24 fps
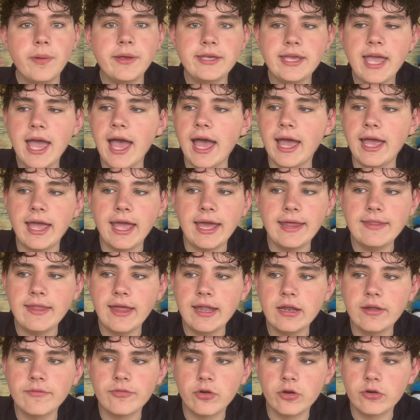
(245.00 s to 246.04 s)
yeah, and
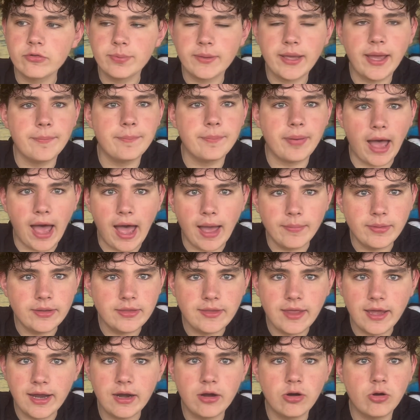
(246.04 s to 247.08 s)
then of course we got Bob in
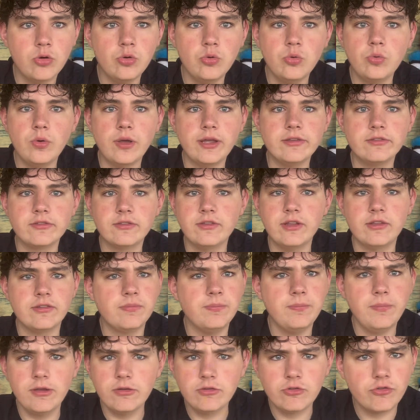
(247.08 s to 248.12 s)
there, who is this
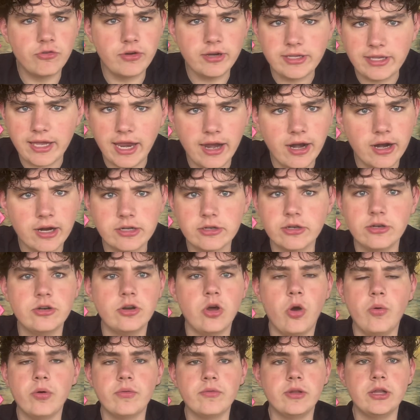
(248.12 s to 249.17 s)
mystery character.
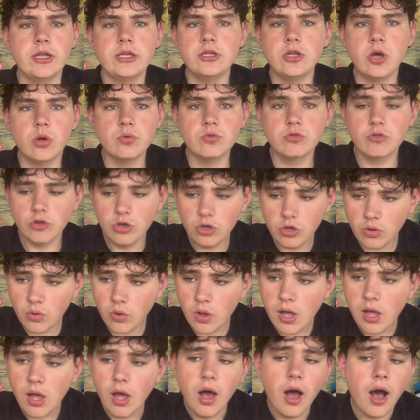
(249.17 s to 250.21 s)
No one really knows who.
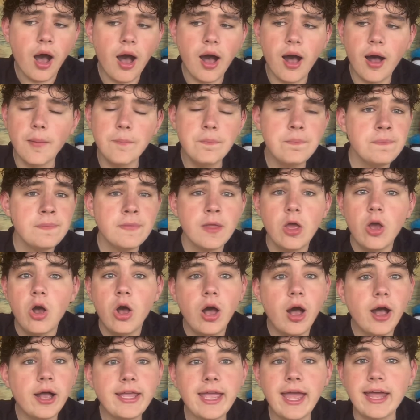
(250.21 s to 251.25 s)

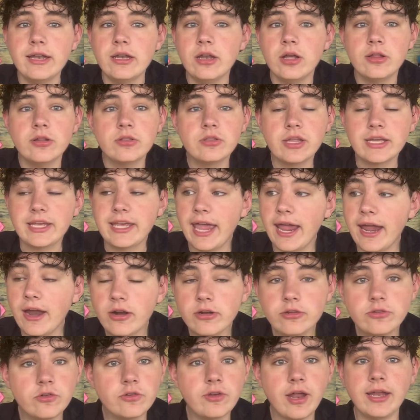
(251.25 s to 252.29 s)
Again, the
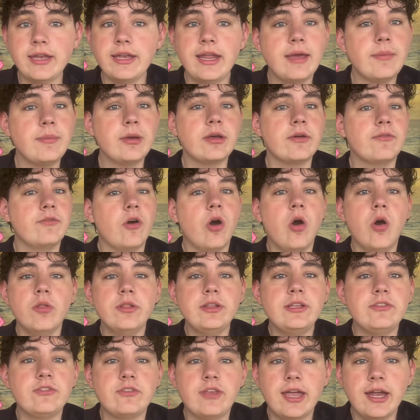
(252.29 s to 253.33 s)
character dynamic of all
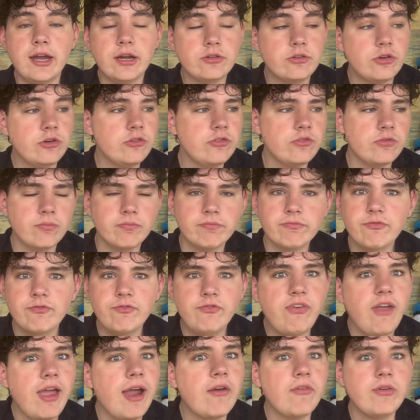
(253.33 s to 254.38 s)
these characters,
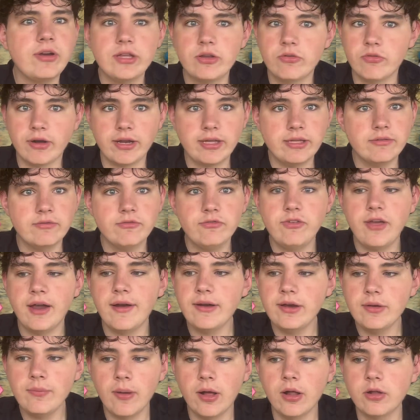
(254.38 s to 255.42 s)
very great. Very well